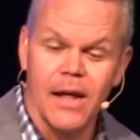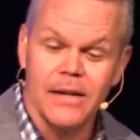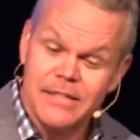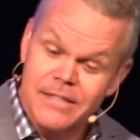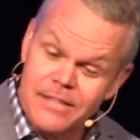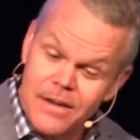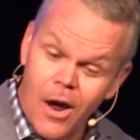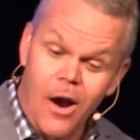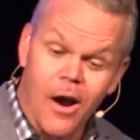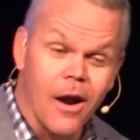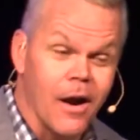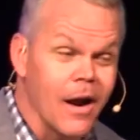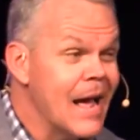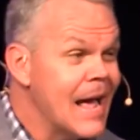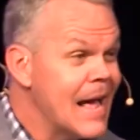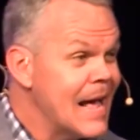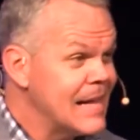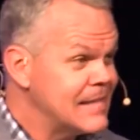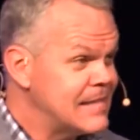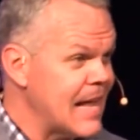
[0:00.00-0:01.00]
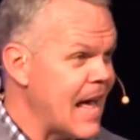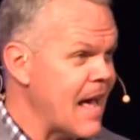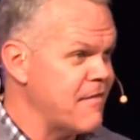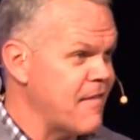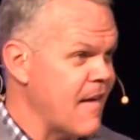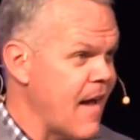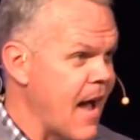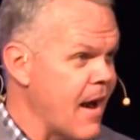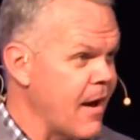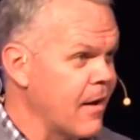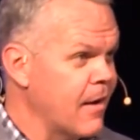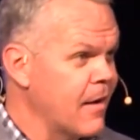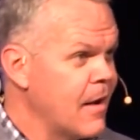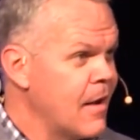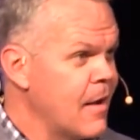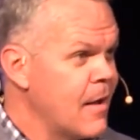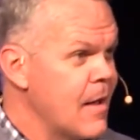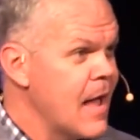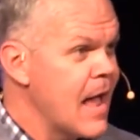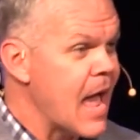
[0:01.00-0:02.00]
star sapphire.
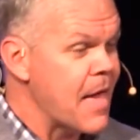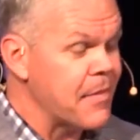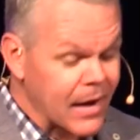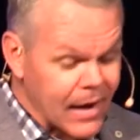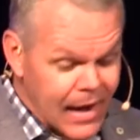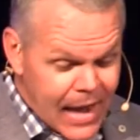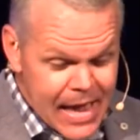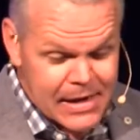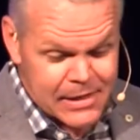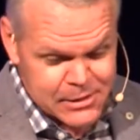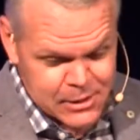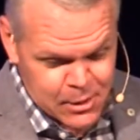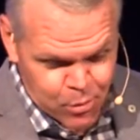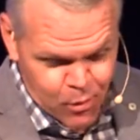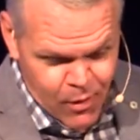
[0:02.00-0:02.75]
And the latest